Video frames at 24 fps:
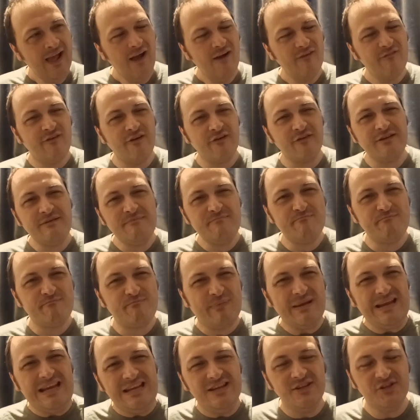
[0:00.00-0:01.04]
Very
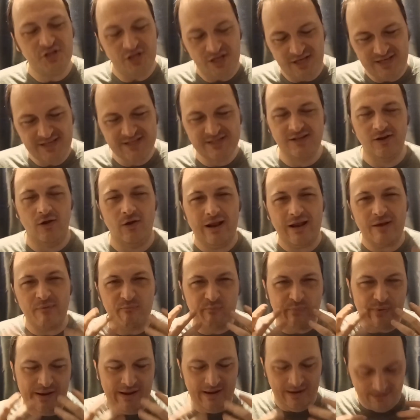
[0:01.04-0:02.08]
Bee Gees like
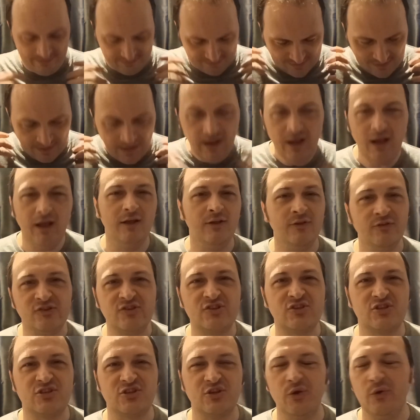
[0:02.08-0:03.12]
beard and
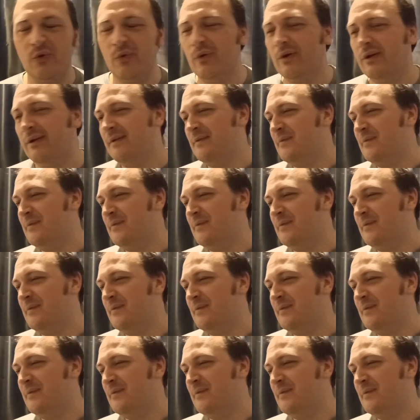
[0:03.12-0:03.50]
suit.